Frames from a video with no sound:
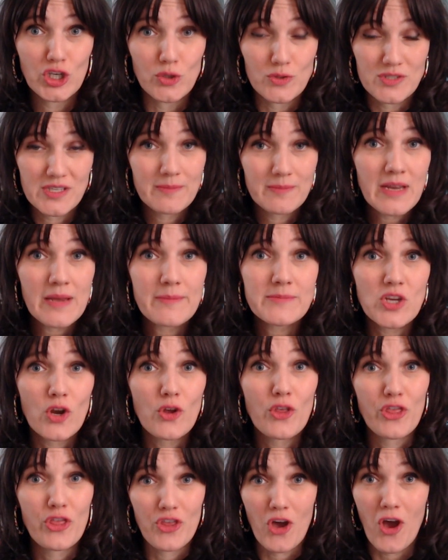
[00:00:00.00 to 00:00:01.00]
Sometimes our
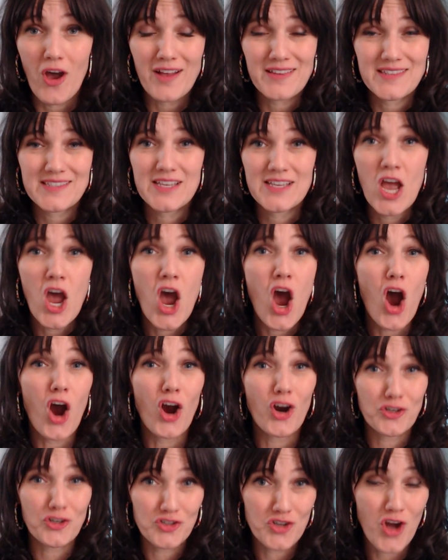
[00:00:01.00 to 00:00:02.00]
thoughts are
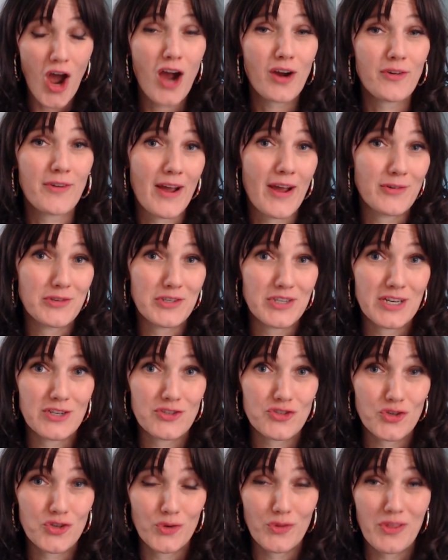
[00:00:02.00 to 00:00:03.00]
not grounded in
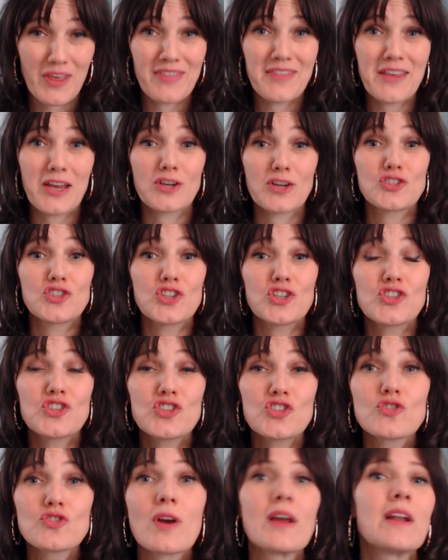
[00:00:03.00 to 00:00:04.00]
truth and they're just
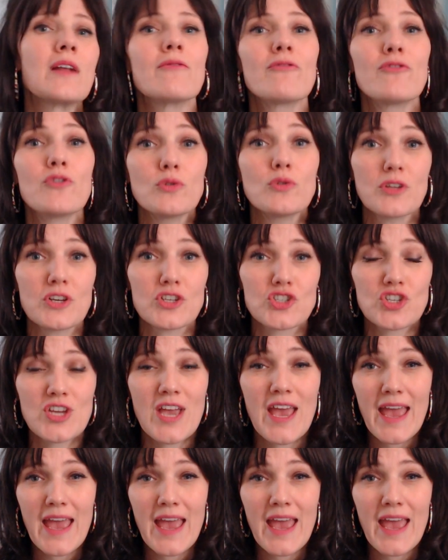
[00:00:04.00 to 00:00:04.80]
straight up foolish.